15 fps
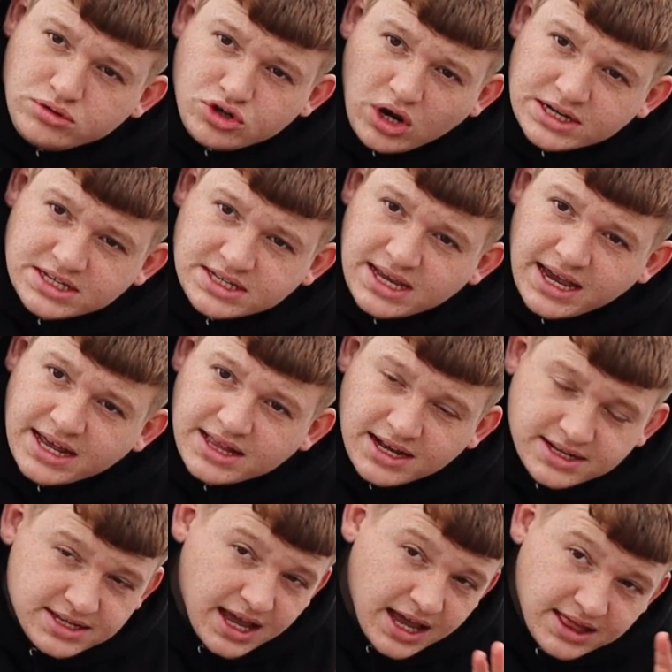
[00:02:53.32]
tries to say it
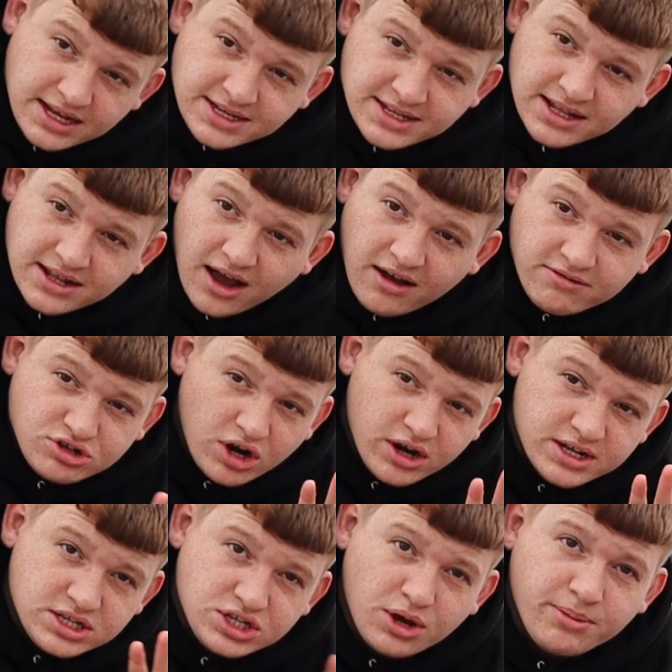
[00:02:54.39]
does, it doesn't. I've tried
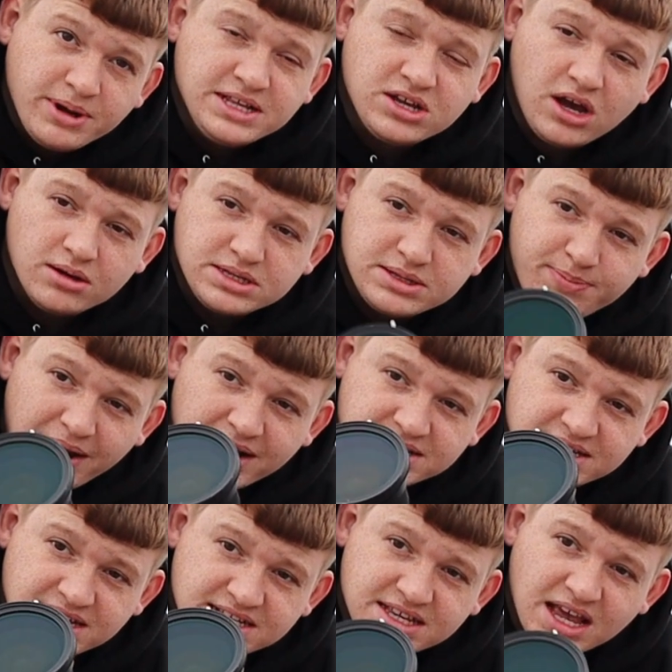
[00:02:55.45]
it so many times to balance
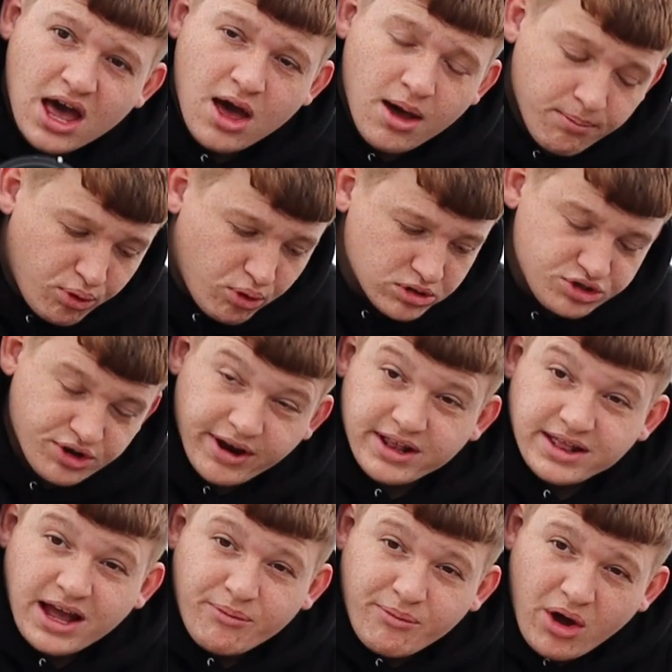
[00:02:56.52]
this portrait.
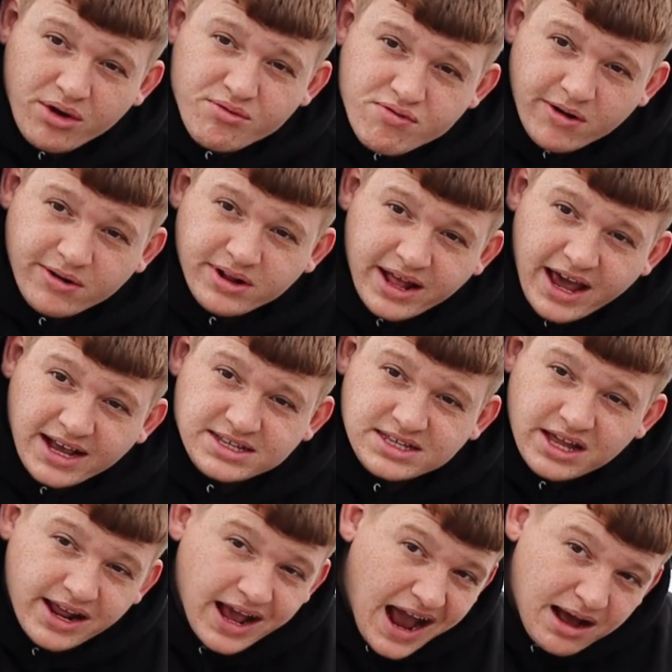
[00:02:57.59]
Now my Ronin S
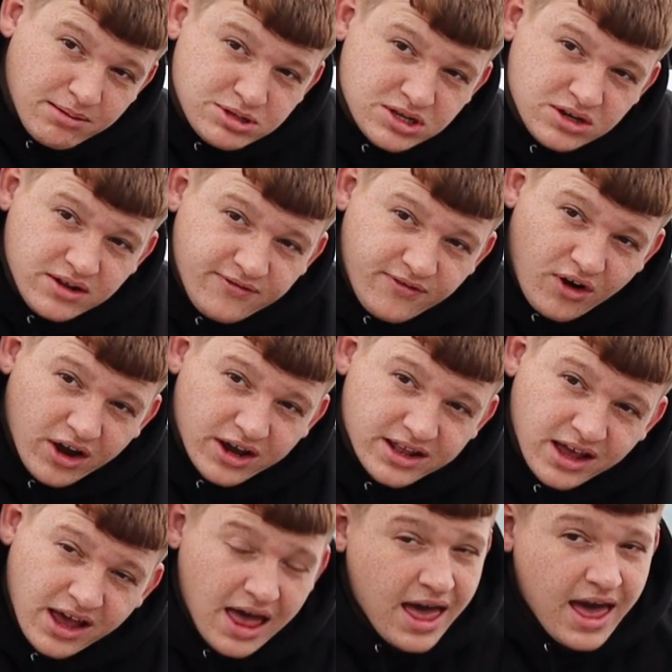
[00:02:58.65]
done it absolutely fine.
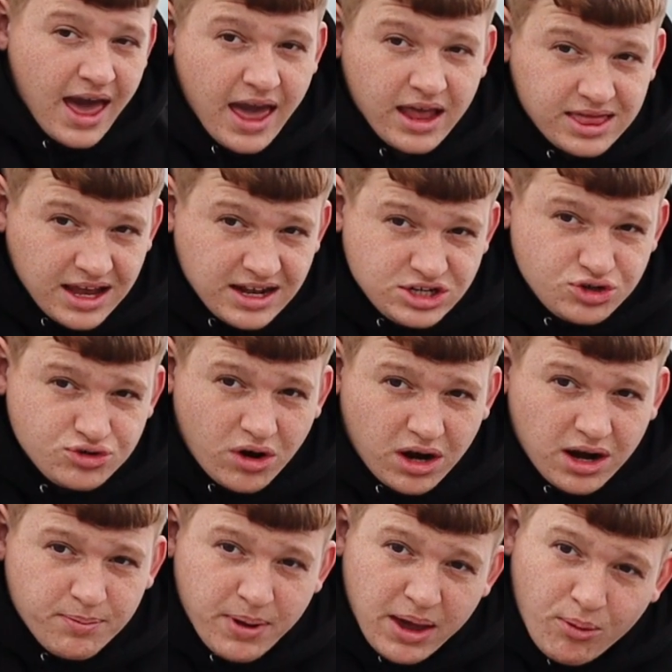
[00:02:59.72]
It did
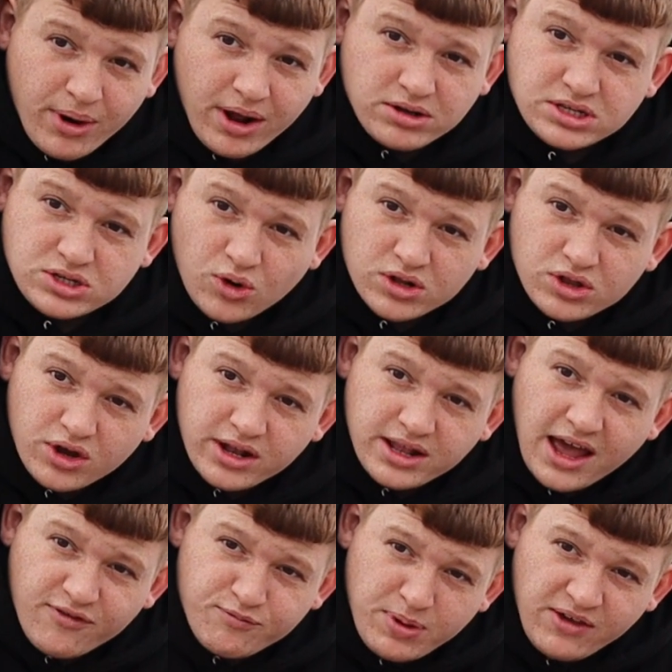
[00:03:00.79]
struggle a bit when I was sort of doing the
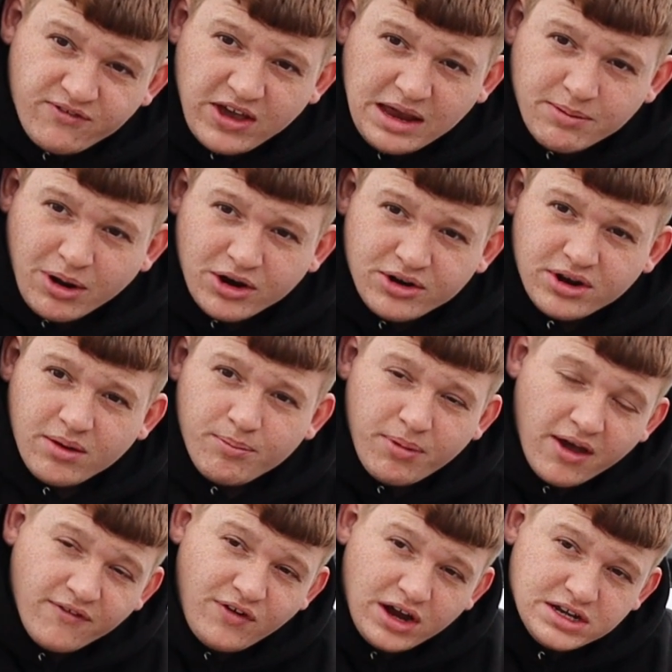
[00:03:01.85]
FPV mode, but
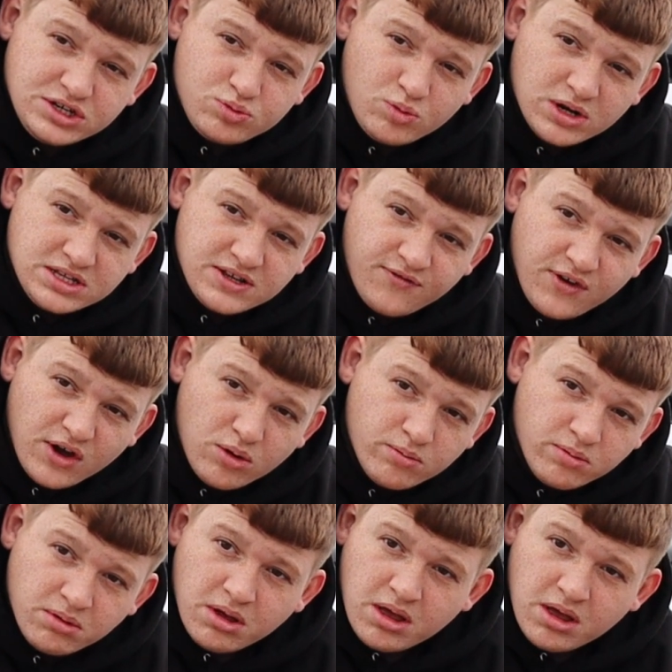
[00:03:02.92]
if I just wanted to film